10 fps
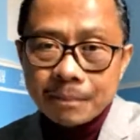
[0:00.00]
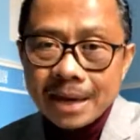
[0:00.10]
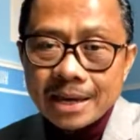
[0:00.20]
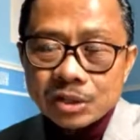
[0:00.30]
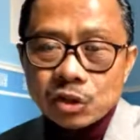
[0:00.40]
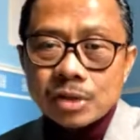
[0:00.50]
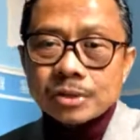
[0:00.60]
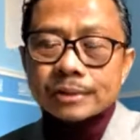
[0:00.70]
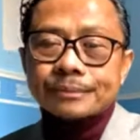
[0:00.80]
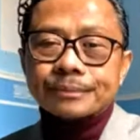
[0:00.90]
But by
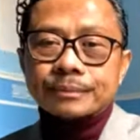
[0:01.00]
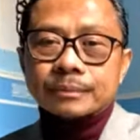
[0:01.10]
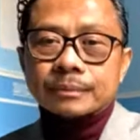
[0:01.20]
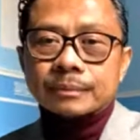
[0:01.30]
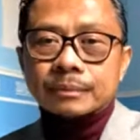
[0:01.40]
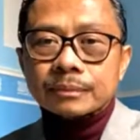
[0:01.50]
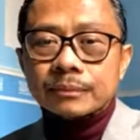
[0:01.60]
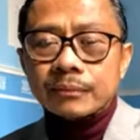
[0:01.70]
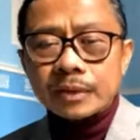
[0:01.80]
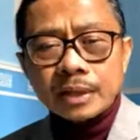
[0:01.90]
extension,
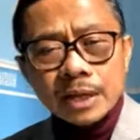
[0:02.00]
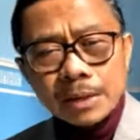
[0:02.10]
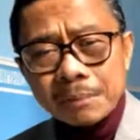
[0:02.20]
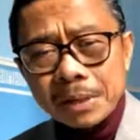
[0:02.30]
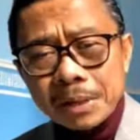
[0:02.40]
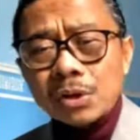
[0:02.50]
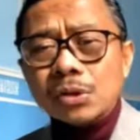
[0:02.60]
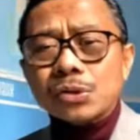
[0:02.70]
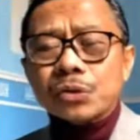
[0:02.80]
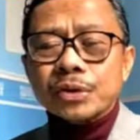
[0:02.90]
Iblis
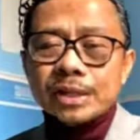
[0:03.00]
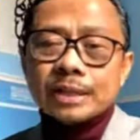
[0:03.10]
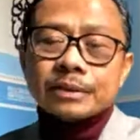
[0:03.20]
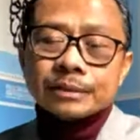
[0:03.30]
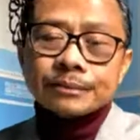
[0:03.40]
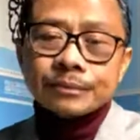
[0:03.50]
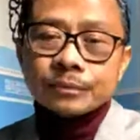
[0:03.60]
also rejected